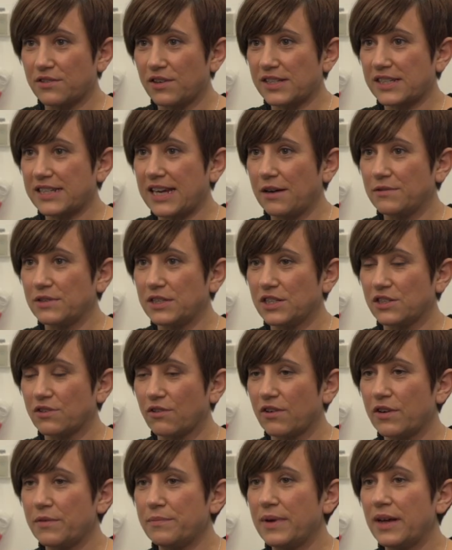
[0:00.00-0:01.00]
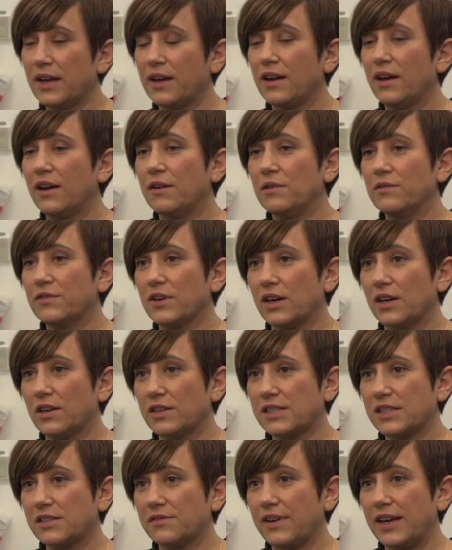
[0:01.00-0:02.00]
across County Durham. We've got
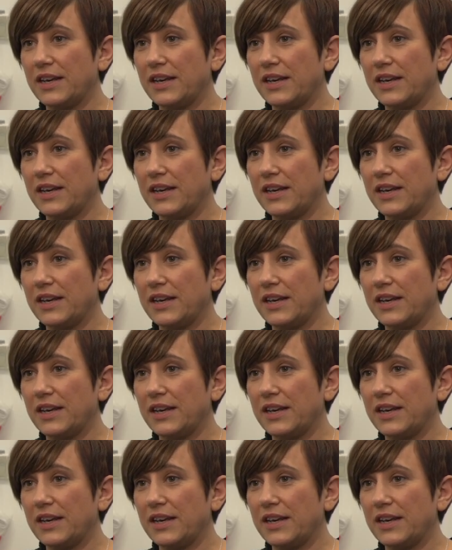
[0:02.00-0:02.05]
lots of